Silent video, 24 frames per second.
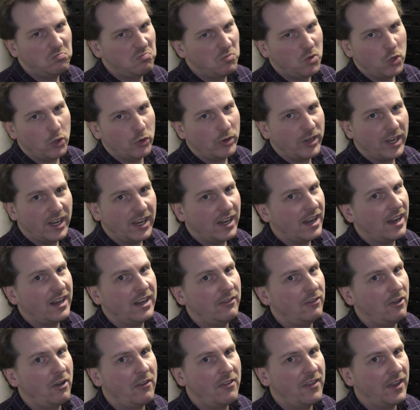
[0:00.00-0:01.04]
looking at
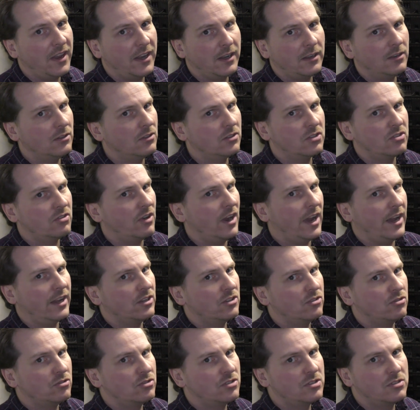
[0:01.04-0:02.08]
everything, trying
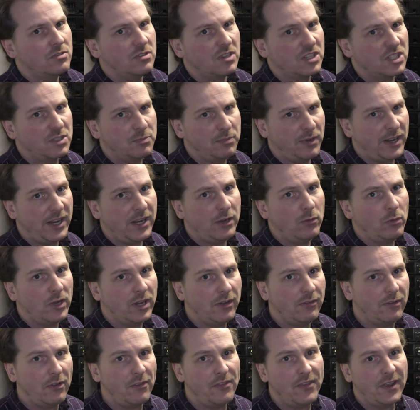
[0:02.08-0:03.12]
to explain what
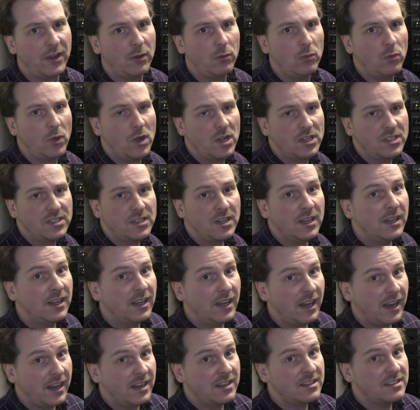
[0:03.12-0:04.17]
everything was
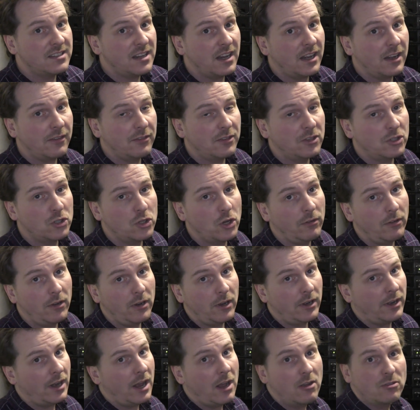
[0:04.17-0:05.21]
inside of the server
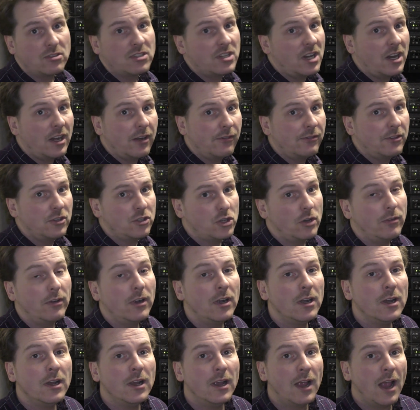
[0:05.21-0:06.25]
and outside of the server.
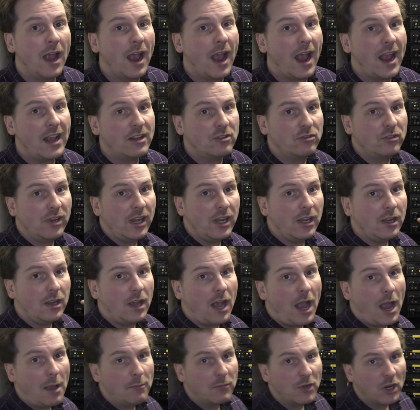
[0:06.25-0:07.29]
And today
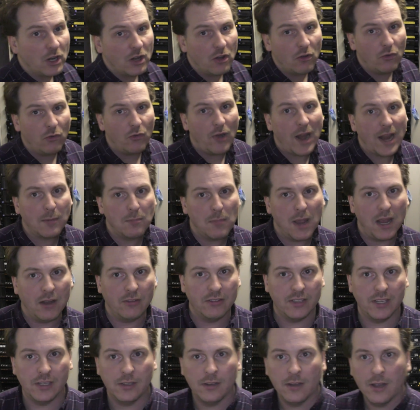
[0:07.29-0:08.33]
I'm gonna rack
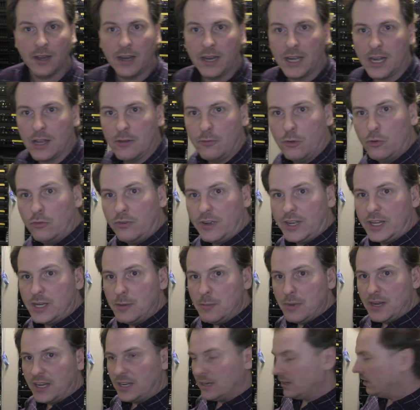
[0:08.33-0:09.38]
mount it, and I've already made a